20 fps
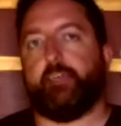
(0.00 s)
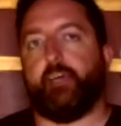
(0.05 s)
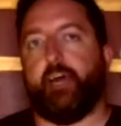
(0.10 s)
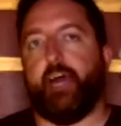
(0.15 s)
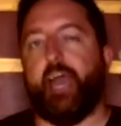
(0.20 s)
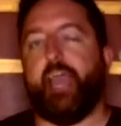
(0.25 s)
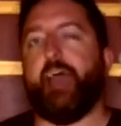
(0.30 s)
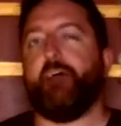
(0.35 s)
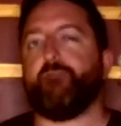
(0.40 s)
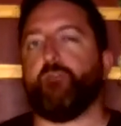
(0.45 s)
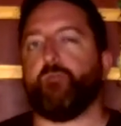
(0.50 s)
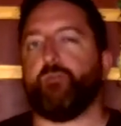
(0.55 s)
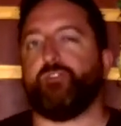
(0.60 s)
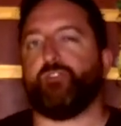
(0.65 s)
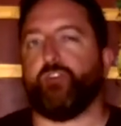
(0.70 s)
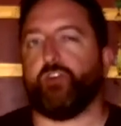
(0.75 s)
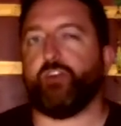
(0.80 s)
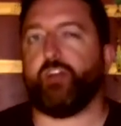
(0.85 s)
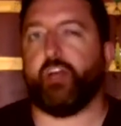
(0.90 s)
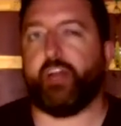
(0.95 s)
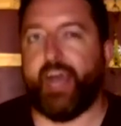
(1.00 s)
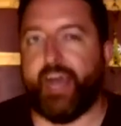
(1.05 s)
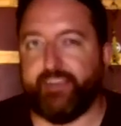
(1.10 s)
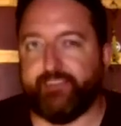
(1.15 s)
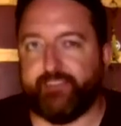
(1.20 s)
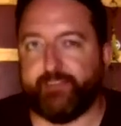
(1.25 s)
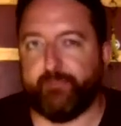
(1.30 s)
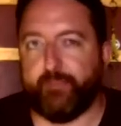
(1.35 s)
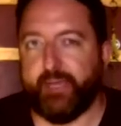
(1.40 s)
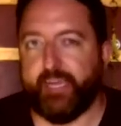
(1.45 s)
I have a return on ad
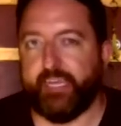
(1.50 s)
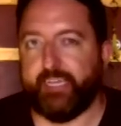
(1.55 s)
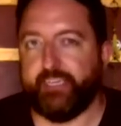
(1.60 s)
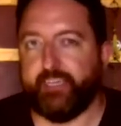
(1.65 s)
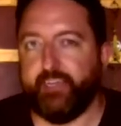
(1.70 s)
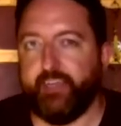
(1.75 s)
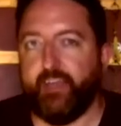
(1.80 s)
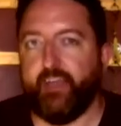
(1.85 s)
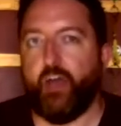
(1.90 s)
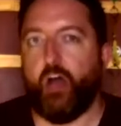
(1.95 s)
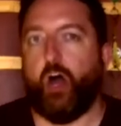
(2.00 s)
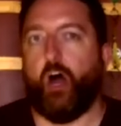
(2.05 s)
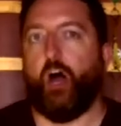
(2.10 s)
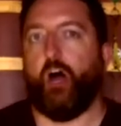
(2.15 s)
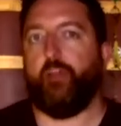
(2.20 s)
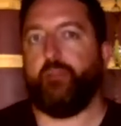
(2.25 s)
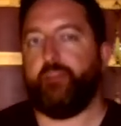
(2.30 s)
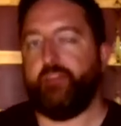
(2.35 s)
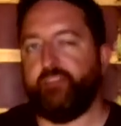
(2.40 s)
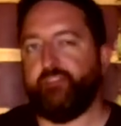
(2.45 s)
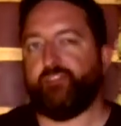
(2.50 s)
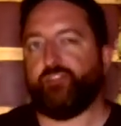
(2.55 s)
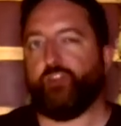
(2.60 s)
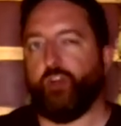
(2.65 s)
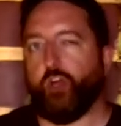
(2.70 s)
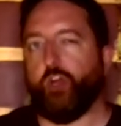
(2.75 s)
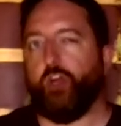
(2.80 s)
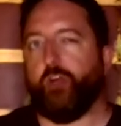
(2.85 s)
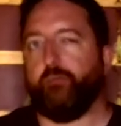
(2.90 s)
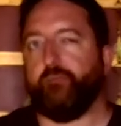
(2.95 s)
spend on these
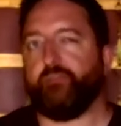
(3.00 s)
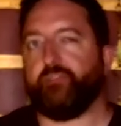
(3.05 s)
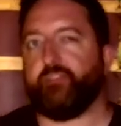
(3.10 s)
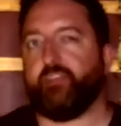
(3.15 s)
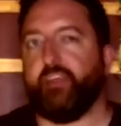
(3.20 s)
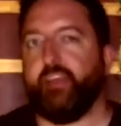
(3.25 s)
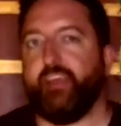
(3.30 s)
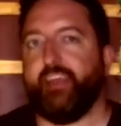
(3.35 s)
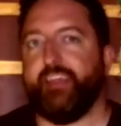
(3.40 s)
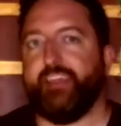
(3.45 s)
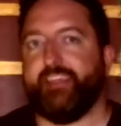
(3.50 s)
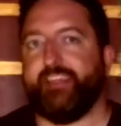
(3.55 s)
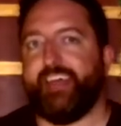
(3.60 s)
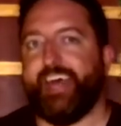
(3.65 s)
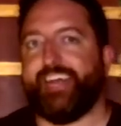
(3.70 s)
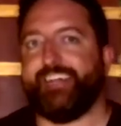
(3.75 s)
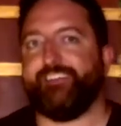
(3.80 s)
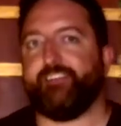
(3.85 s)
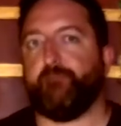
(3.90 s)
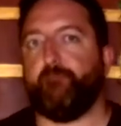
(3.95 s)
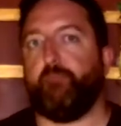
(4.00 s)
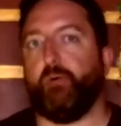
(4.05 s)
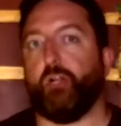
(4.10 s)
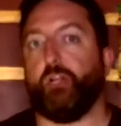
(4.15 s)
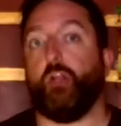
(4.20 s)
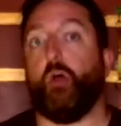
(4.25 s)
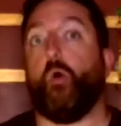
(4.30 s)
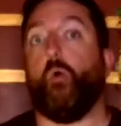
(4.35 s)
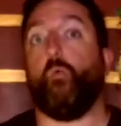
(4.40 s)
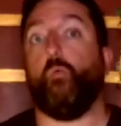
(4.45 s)
terms that is
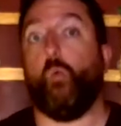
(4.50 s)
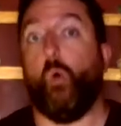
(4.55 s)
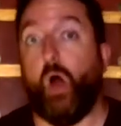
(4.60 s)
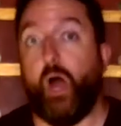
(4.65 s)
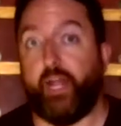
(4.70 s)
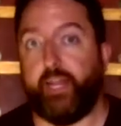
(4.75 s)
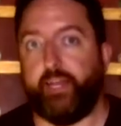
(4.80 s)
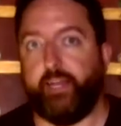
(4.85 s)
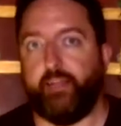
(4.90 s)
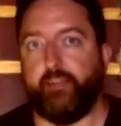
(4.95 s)
below 1.